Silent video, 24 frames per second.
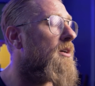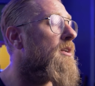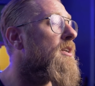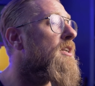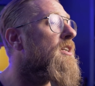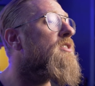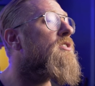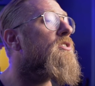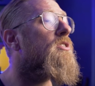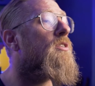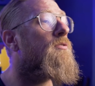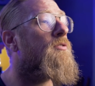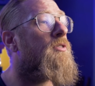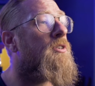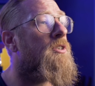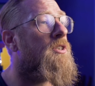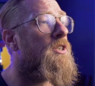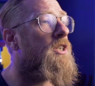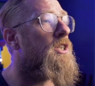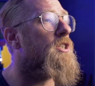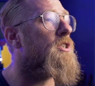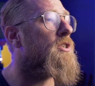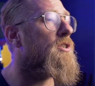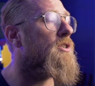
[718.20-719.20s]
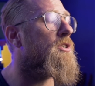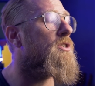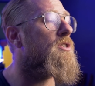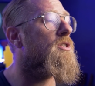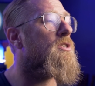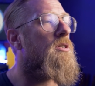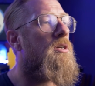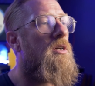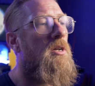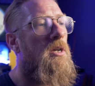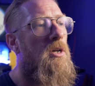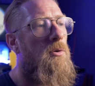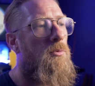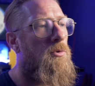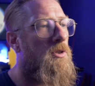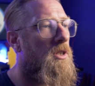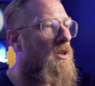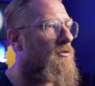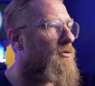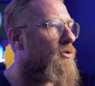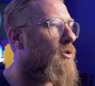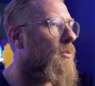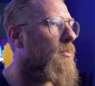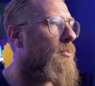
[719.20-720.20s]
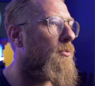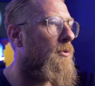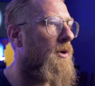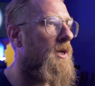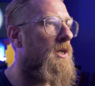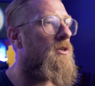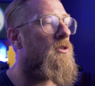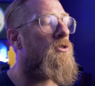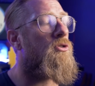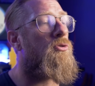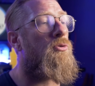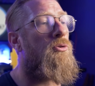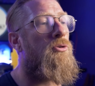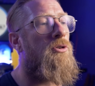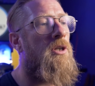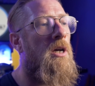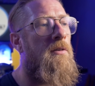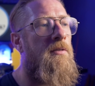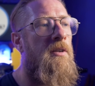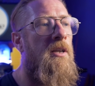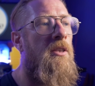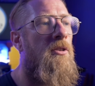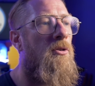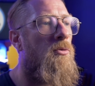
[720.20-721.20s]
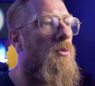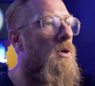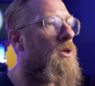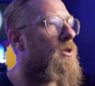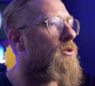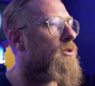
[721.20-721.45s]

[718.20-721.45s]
list of conditions with different operators. So you can have either one